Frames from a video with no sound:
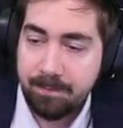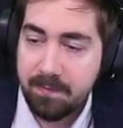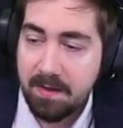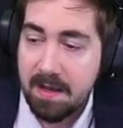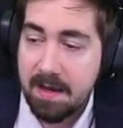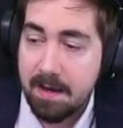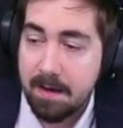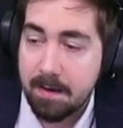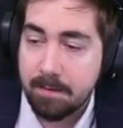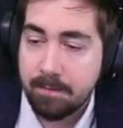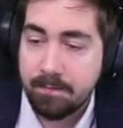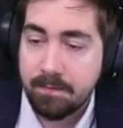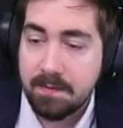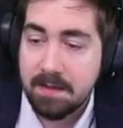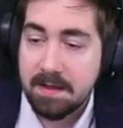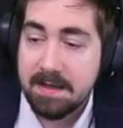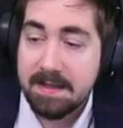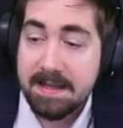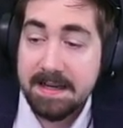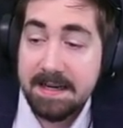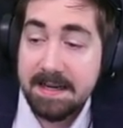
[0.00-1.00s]

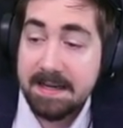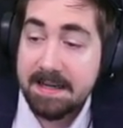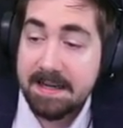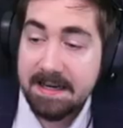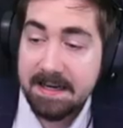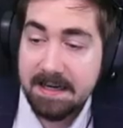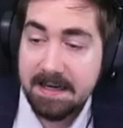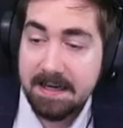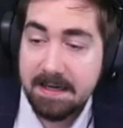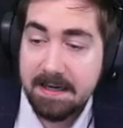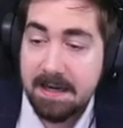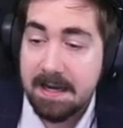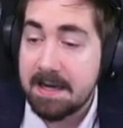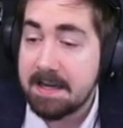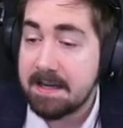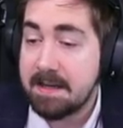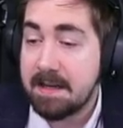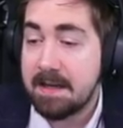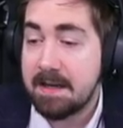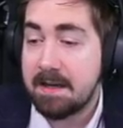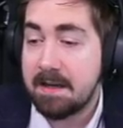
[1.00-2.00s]
Glenneck Cairn
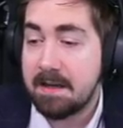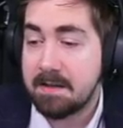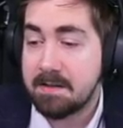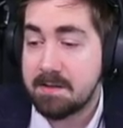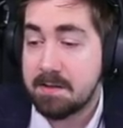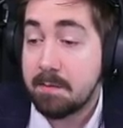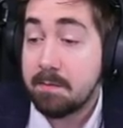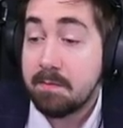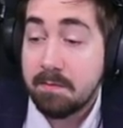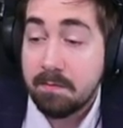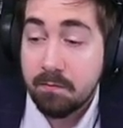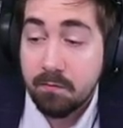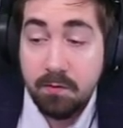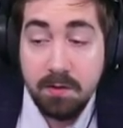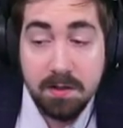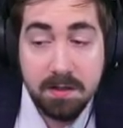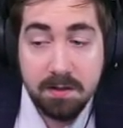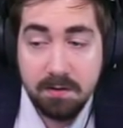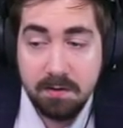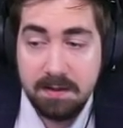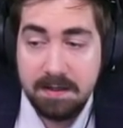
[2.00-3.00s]
had like some
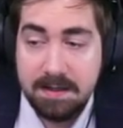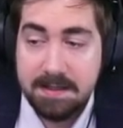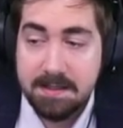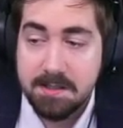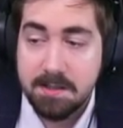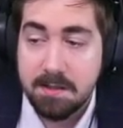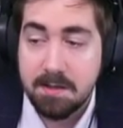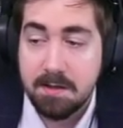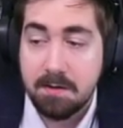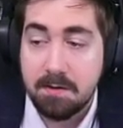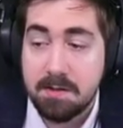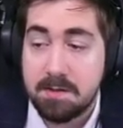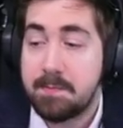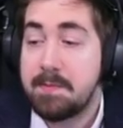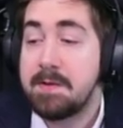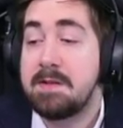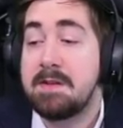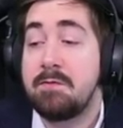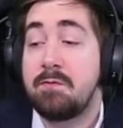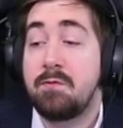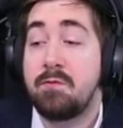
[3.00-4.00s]
really good Legion nodes,
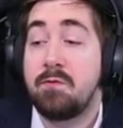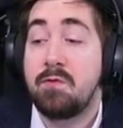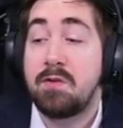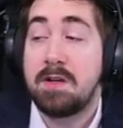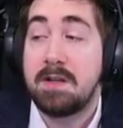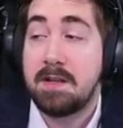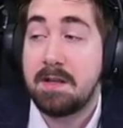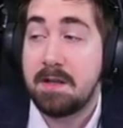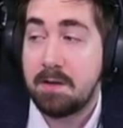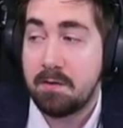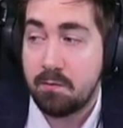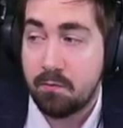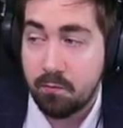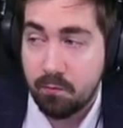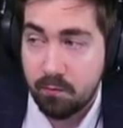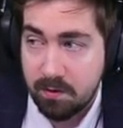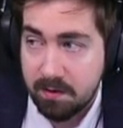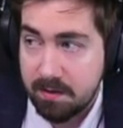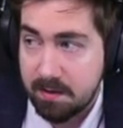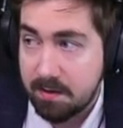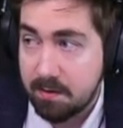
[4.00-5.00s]
but really,
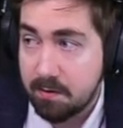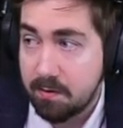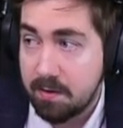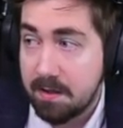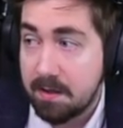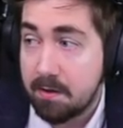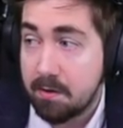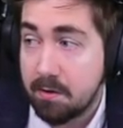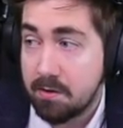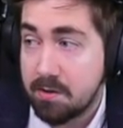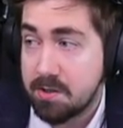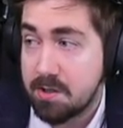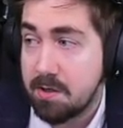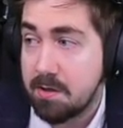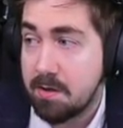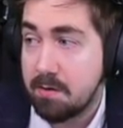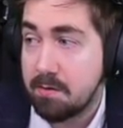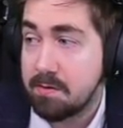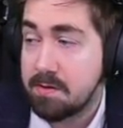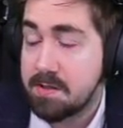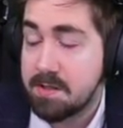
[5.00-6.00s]
really good Incursion
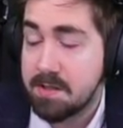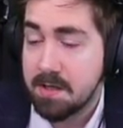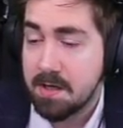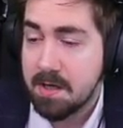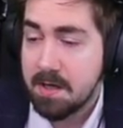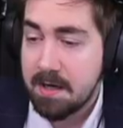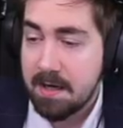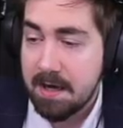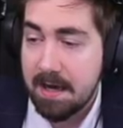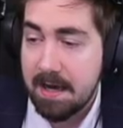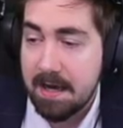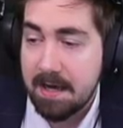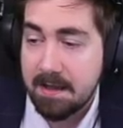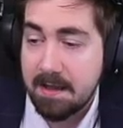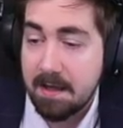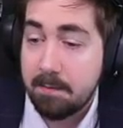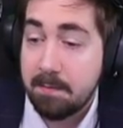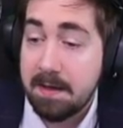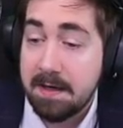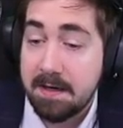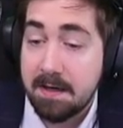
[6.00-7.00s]
nodes. They
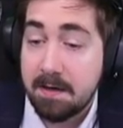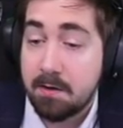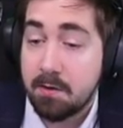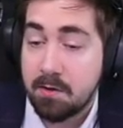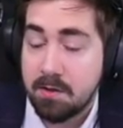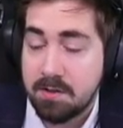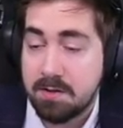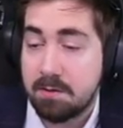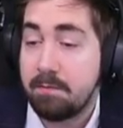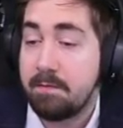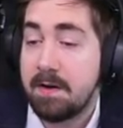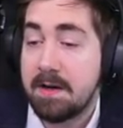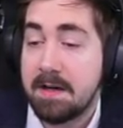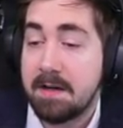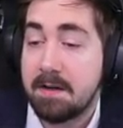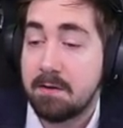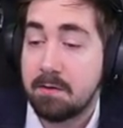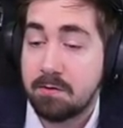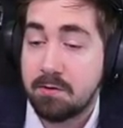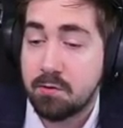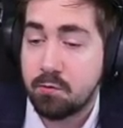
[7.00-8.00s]
made Incursion very
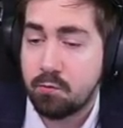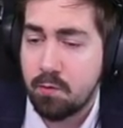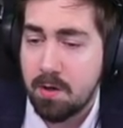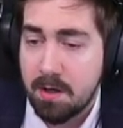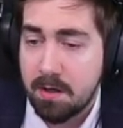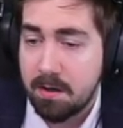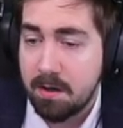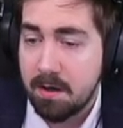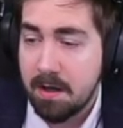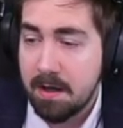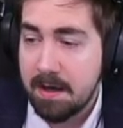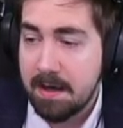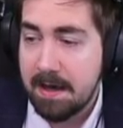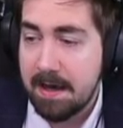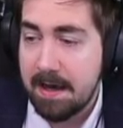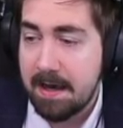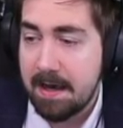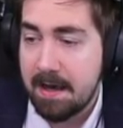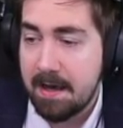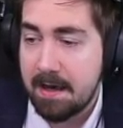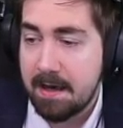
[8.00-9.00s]
good to run.
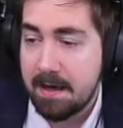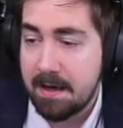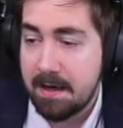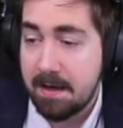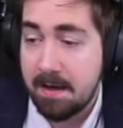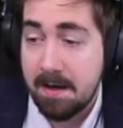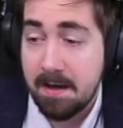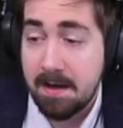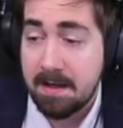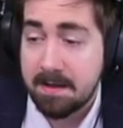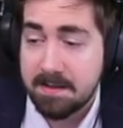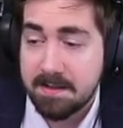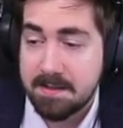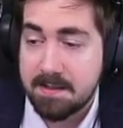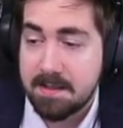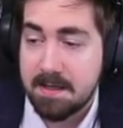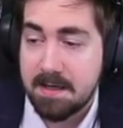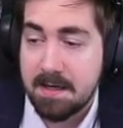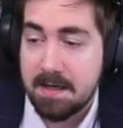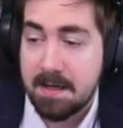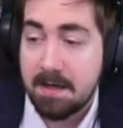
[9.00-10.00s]
And its
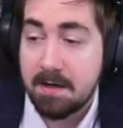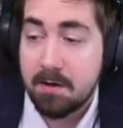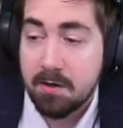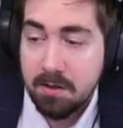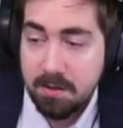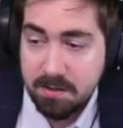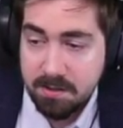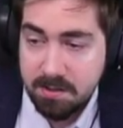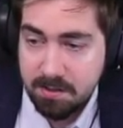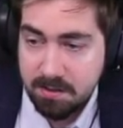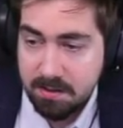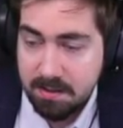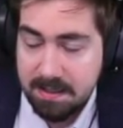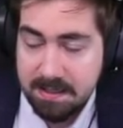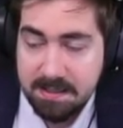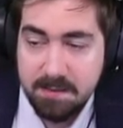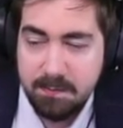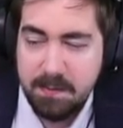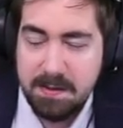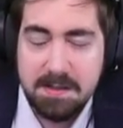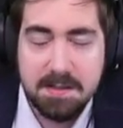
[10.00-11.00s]
Incursion
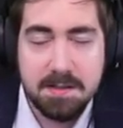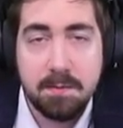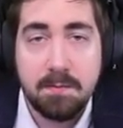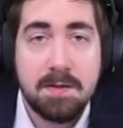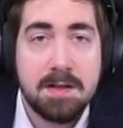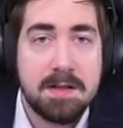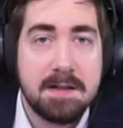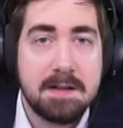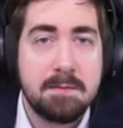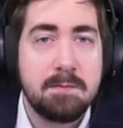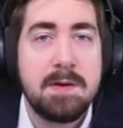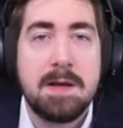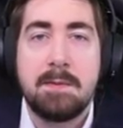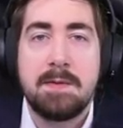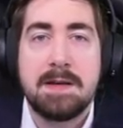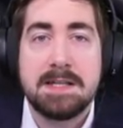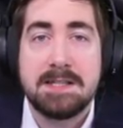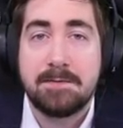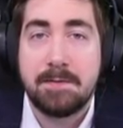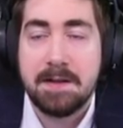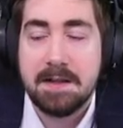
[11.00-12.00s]
has been something that maybe
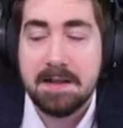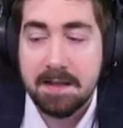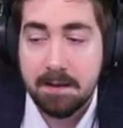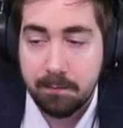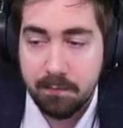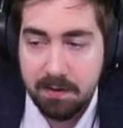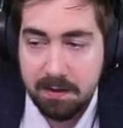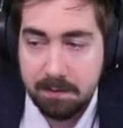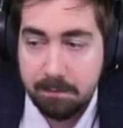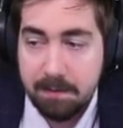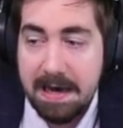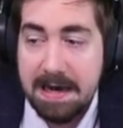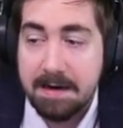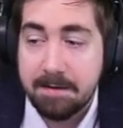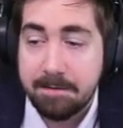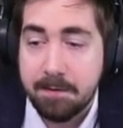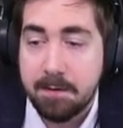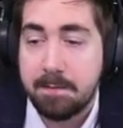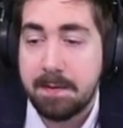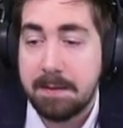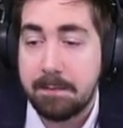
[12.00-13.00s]
has felt like pretty bad
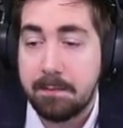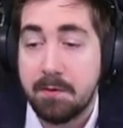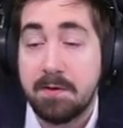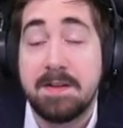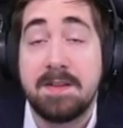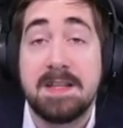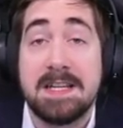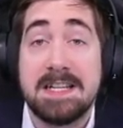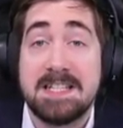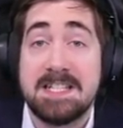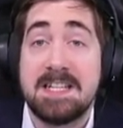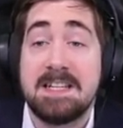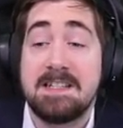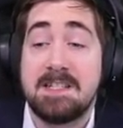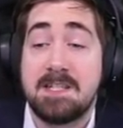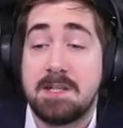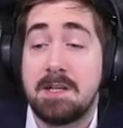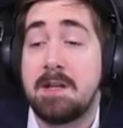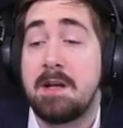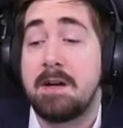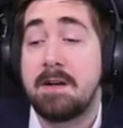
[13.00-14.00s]
for people, and that changed
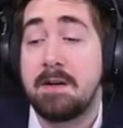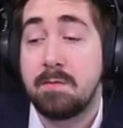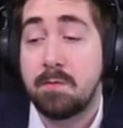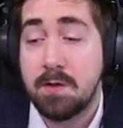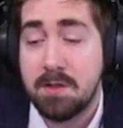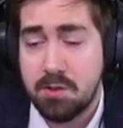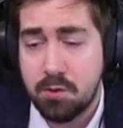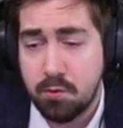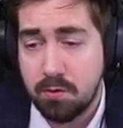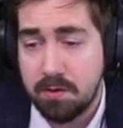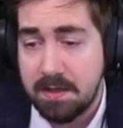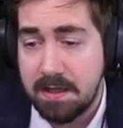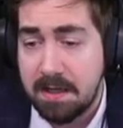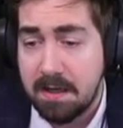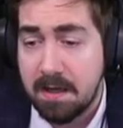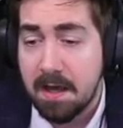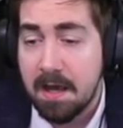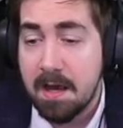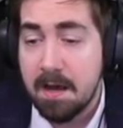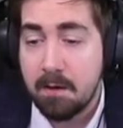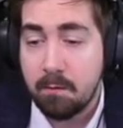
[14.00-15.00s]
a lot in Ritual League,
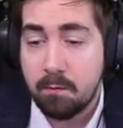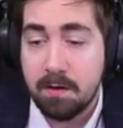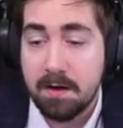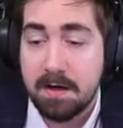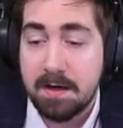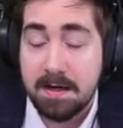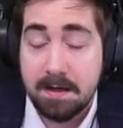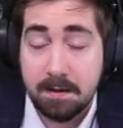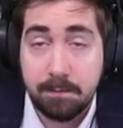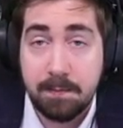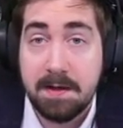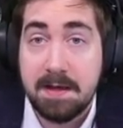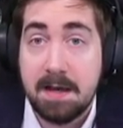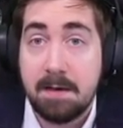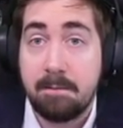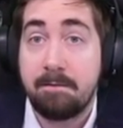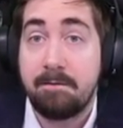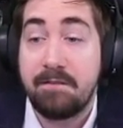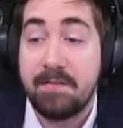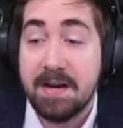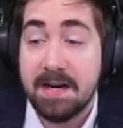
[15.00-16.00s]
where it
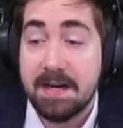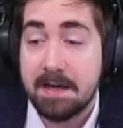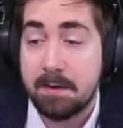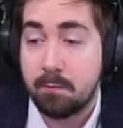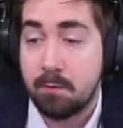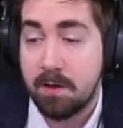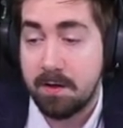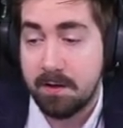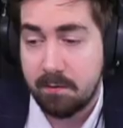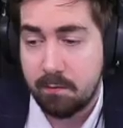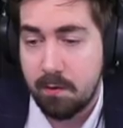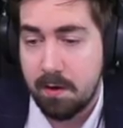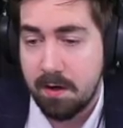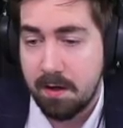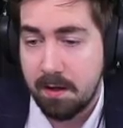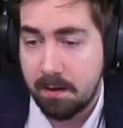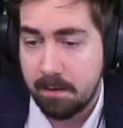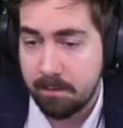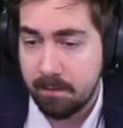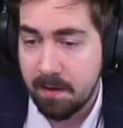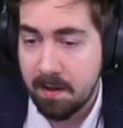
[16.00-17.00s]
became very worth
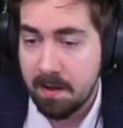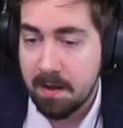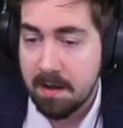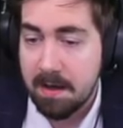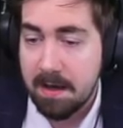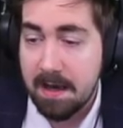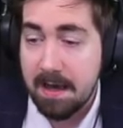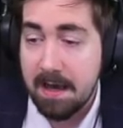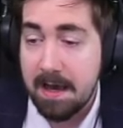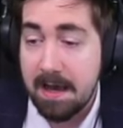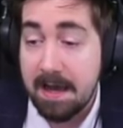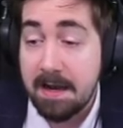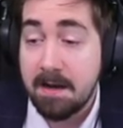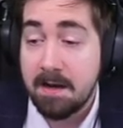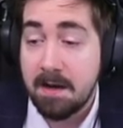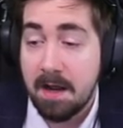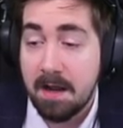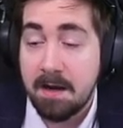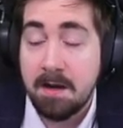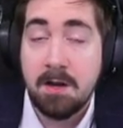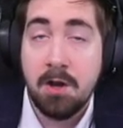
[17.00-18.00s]
running,
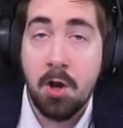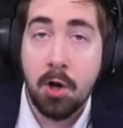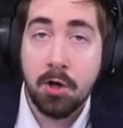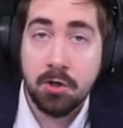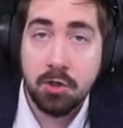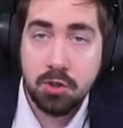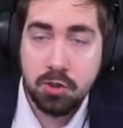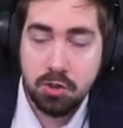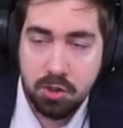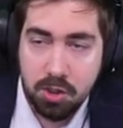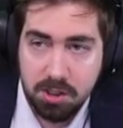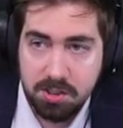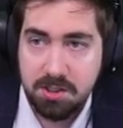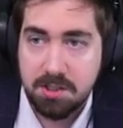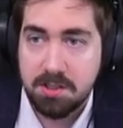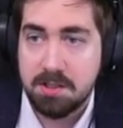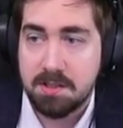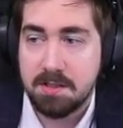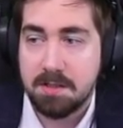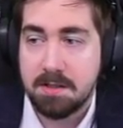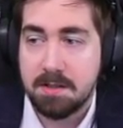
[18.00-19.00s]
and not
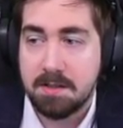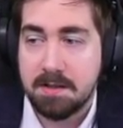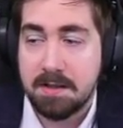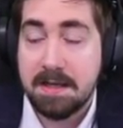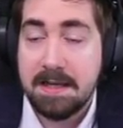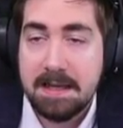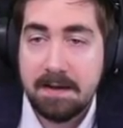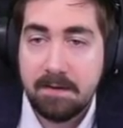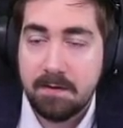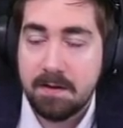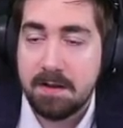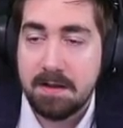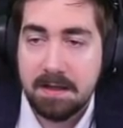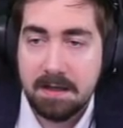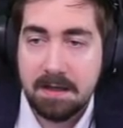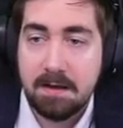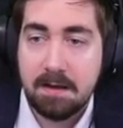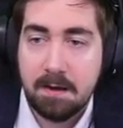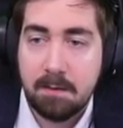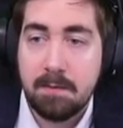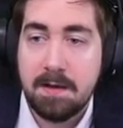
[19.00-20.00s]
just like even
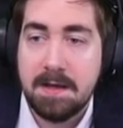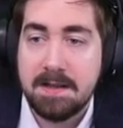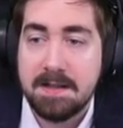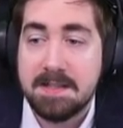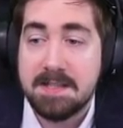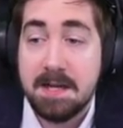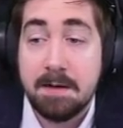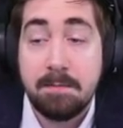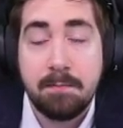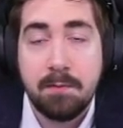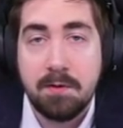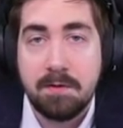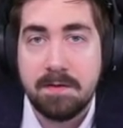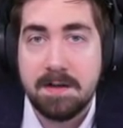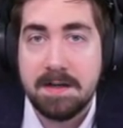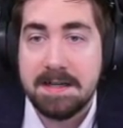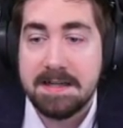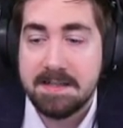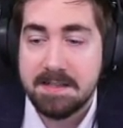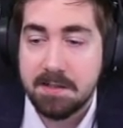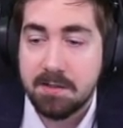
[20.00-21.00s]
it made the temple
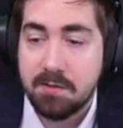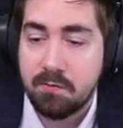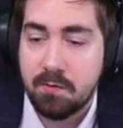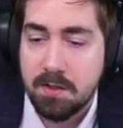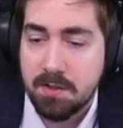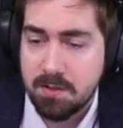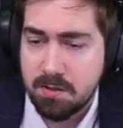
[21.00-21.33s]
very easy to run